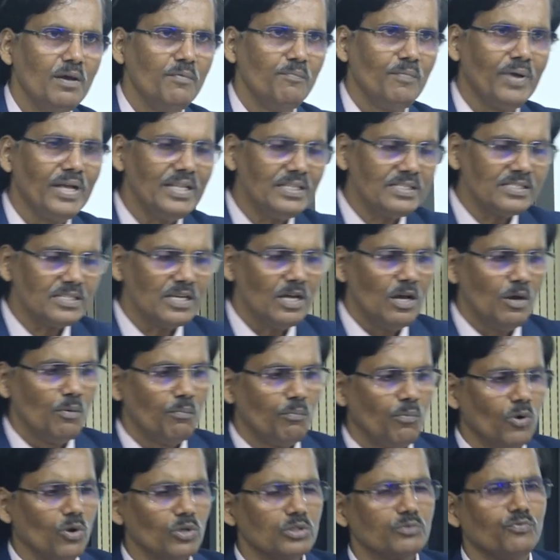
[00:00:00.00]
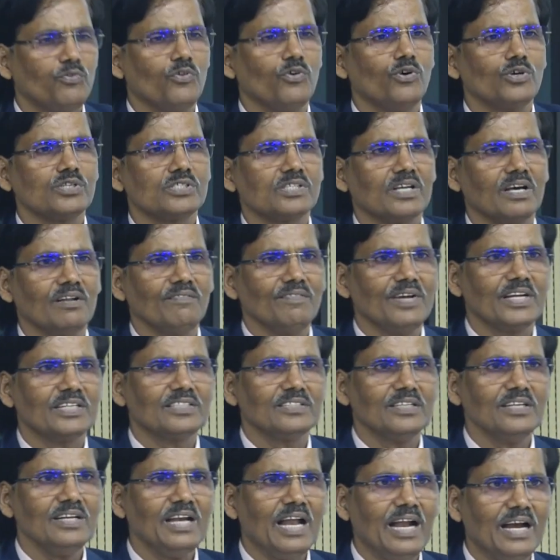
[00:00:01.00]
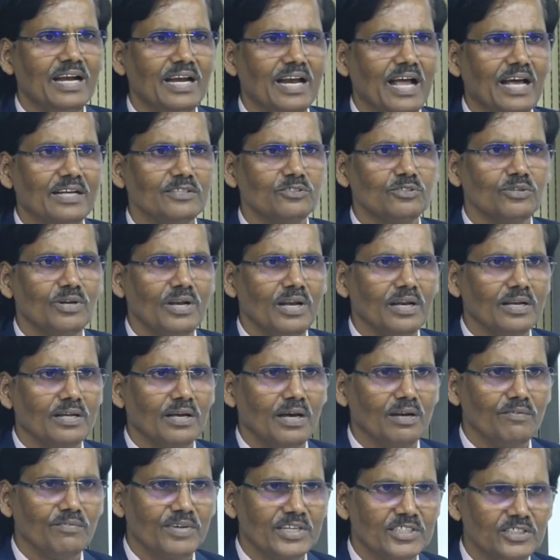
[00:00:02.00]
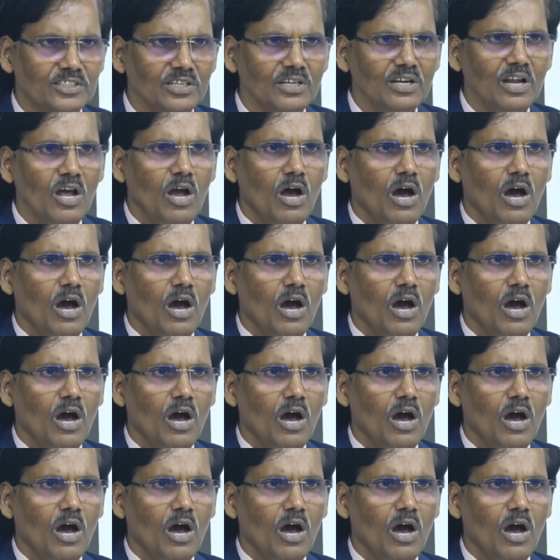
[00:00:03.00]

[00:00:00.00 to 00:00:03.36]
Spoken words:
Means both forced convection and natural convection